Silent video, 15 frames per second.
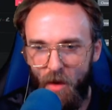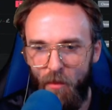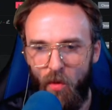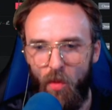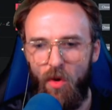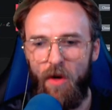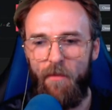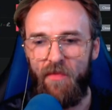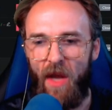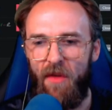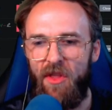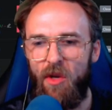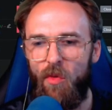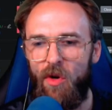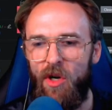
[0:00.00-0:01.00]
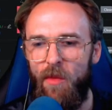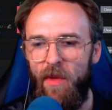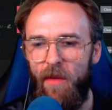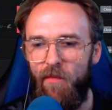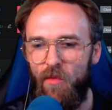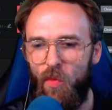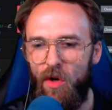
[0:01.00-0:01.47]
But we're, I think we're gonna
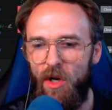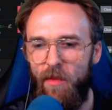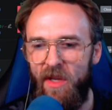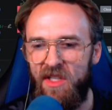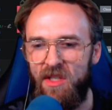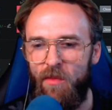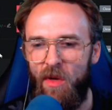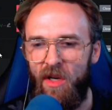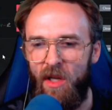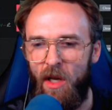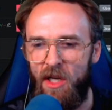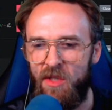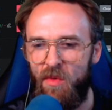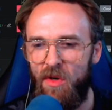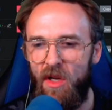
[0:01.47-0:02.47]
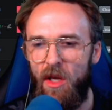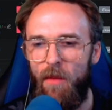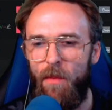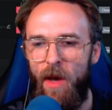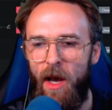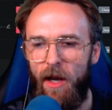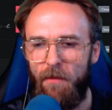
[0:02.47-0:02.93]
make, we're gonna make some money, guys. We're gonna
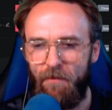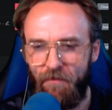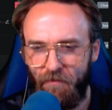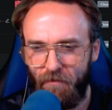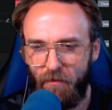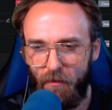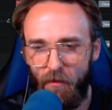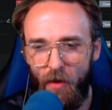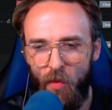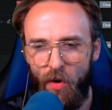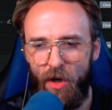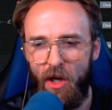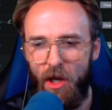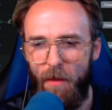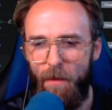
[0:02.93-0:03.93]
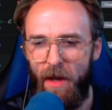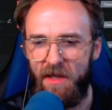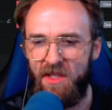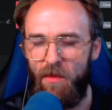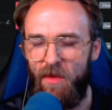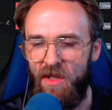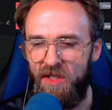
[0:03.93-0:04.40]
get back, we're gonna get back
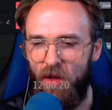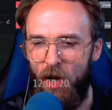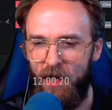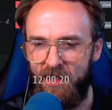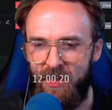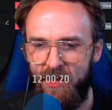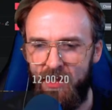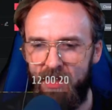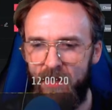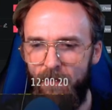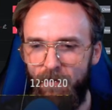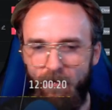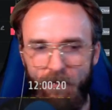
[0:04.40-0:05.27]
some of these losses.